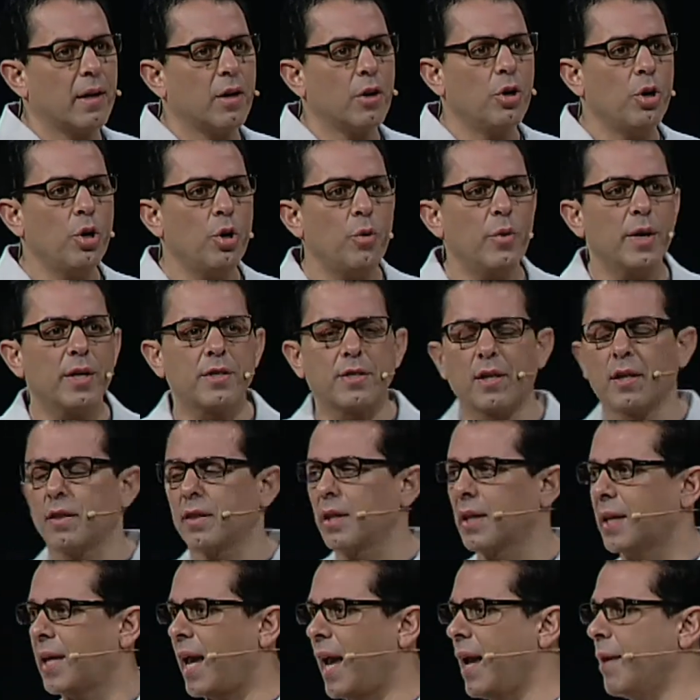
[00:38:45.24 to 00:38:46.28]
Who is it
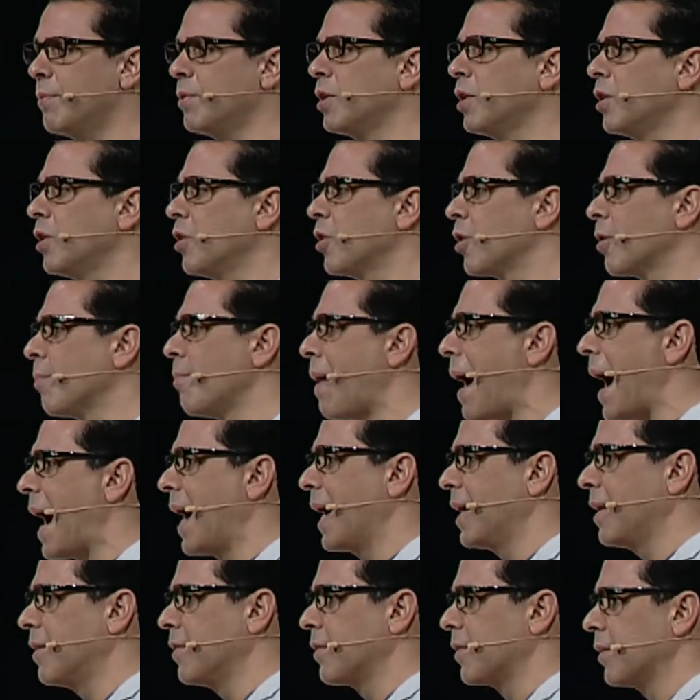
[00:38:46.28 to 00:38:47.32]
that came to your
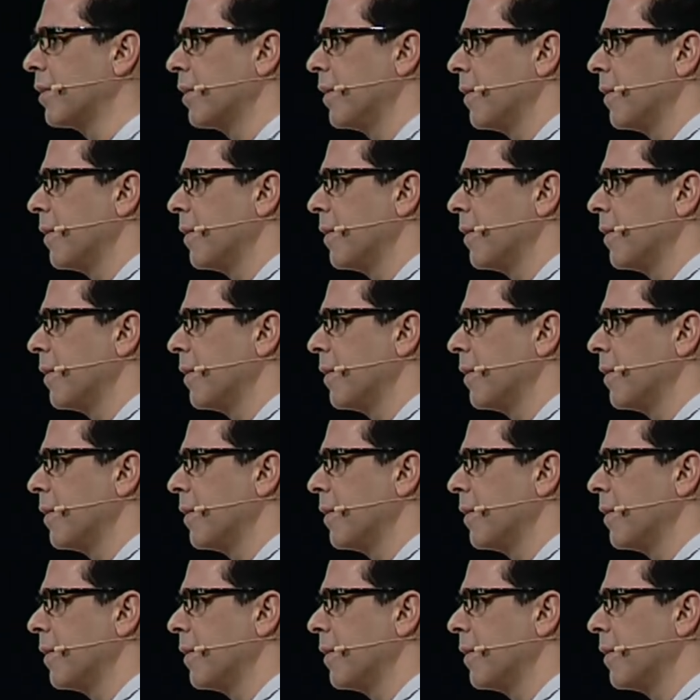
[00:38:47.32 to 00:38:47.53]
mind?